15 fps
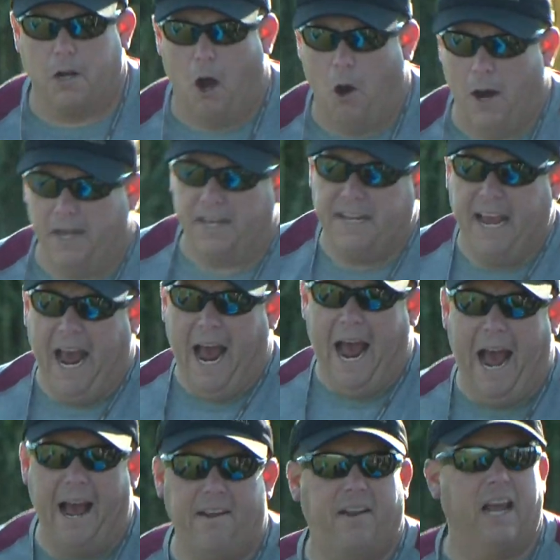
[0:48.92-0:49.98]
we had a pretty
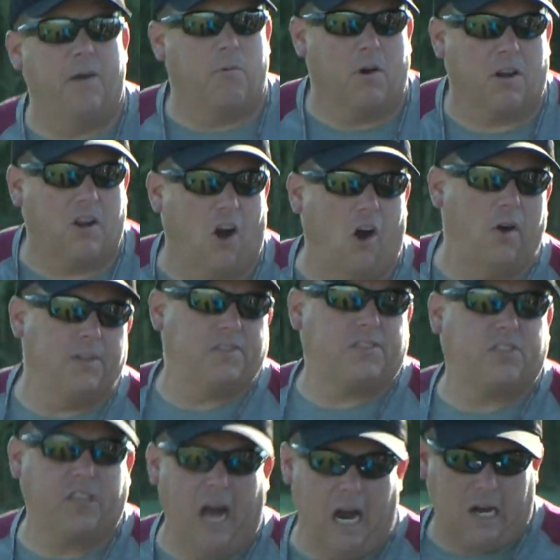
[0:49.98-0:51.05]
tight group last year, but
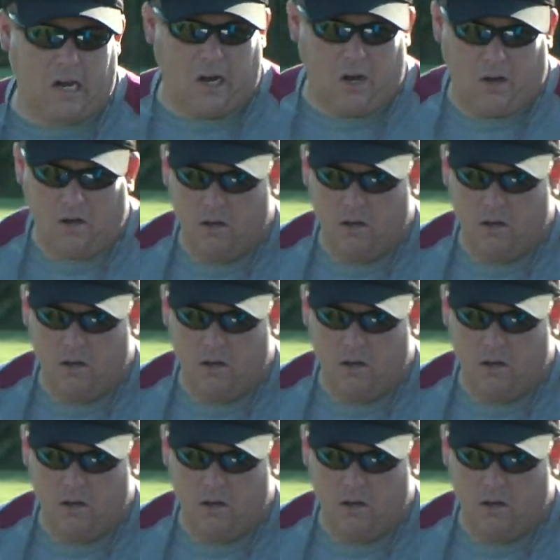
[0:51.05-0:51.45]
this group's really